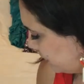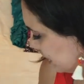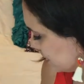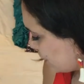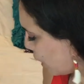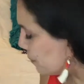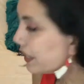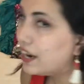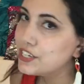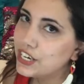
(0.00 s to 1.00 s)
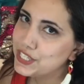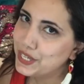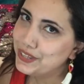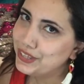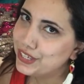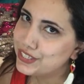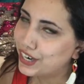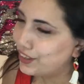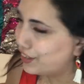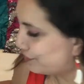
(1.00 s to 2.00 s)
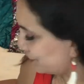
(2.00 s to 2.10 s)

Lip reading: this. Oh my gosh, I've seen things that I love